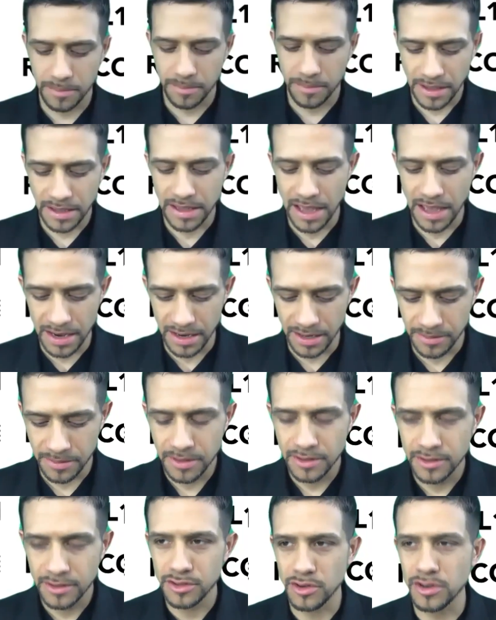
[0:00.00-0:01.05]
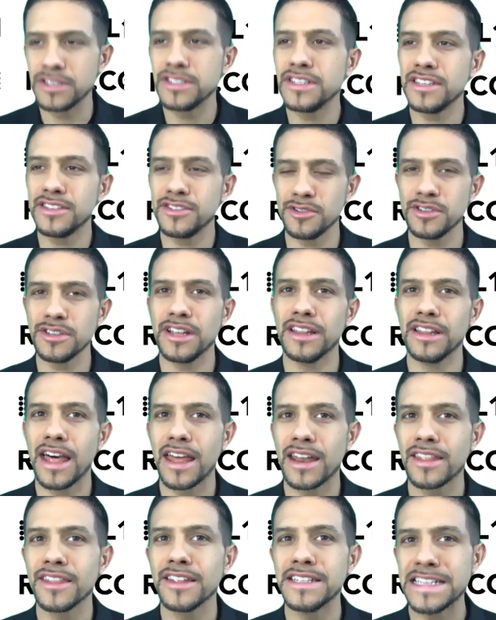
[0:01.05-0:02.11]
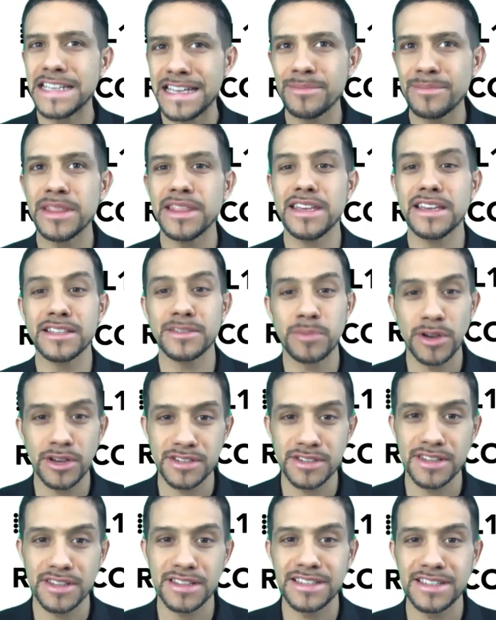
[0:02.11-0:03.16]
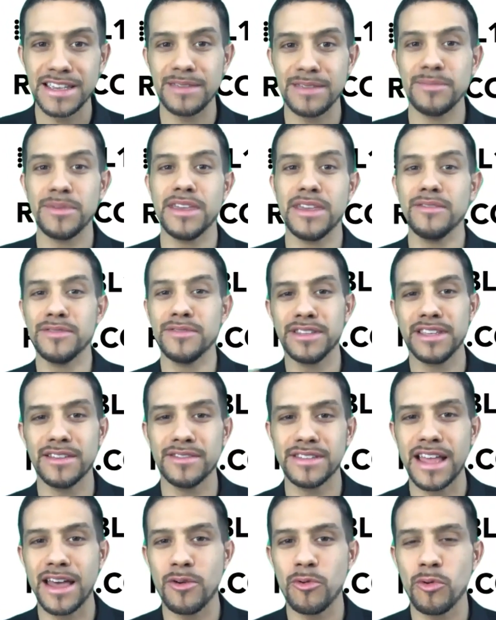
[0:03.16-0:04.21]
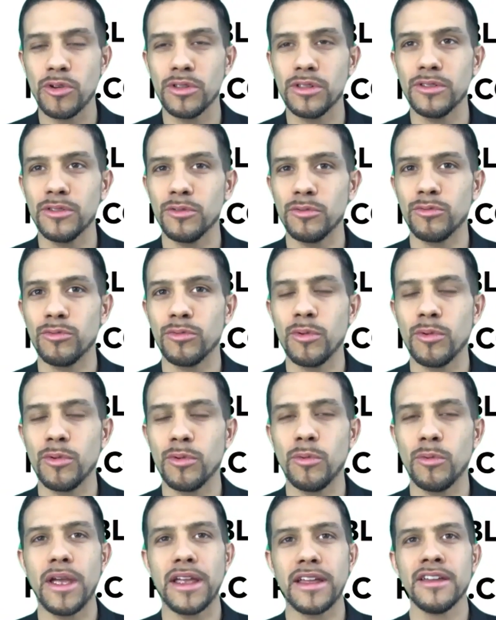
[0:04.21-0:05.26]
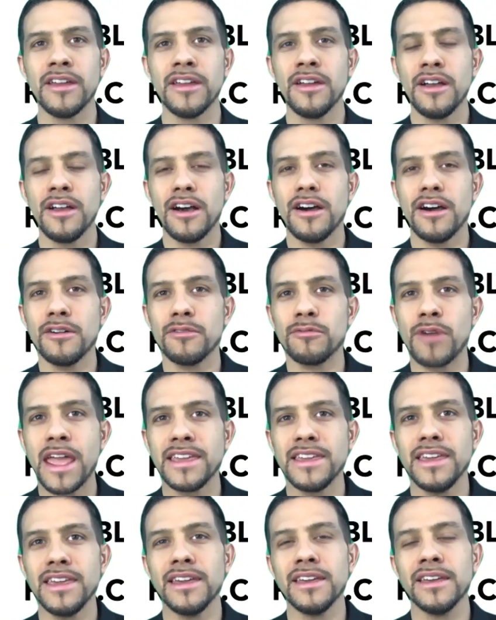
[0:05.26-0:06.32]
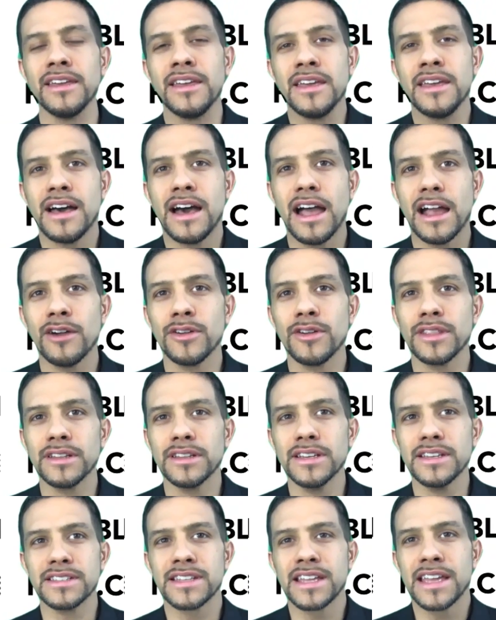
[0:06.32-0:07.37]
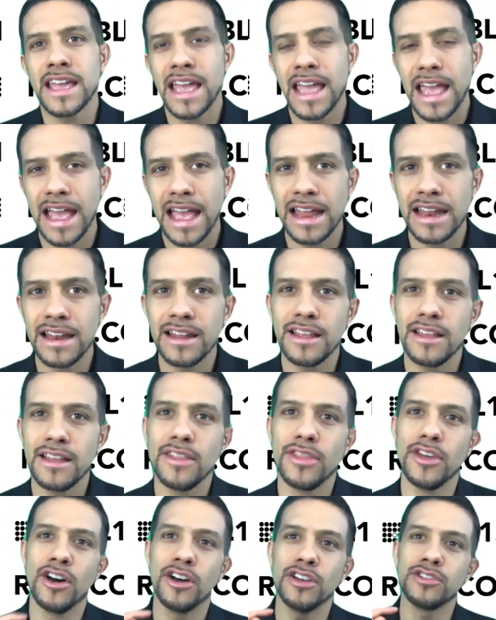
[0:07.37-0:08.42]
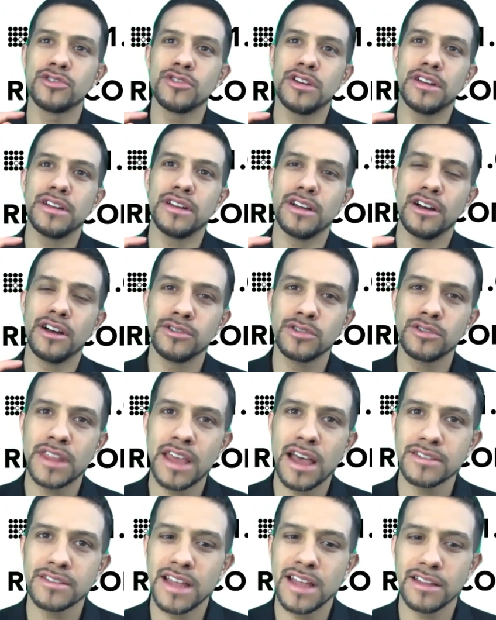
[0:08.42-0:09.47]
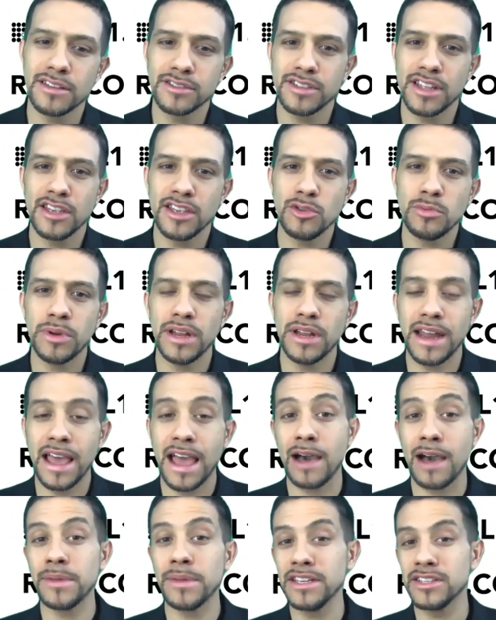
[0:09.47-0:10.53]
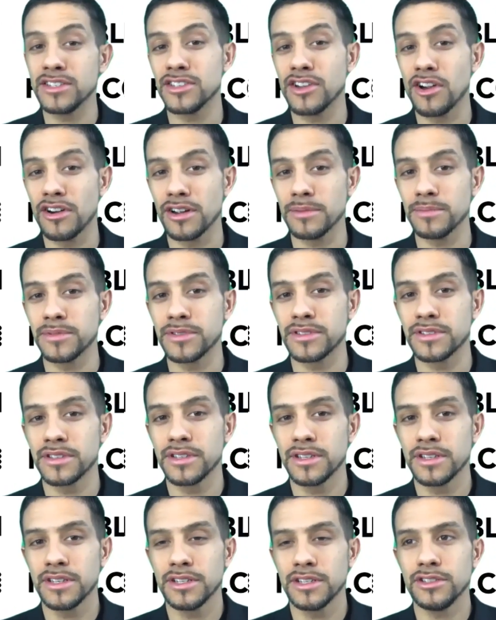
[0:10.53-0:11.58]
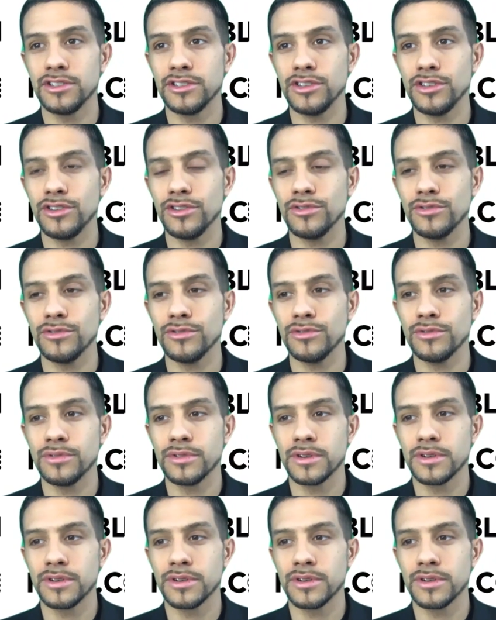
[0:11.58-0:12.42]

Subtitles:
got it. So it's a lot on the team, and the experience of the team gives that weight, ranking higher in the list. And the $100,000 that you put in, how many startups do you